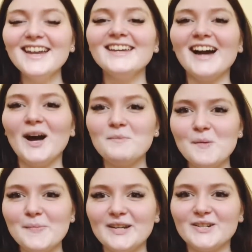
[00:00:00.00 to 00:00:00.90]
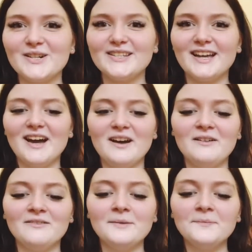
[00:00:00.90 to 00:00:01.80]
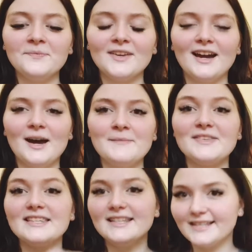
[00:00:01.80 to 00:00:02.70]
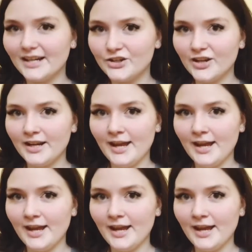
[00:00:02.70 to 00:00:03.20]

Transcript: Yeah, I'll put pictures of the C-section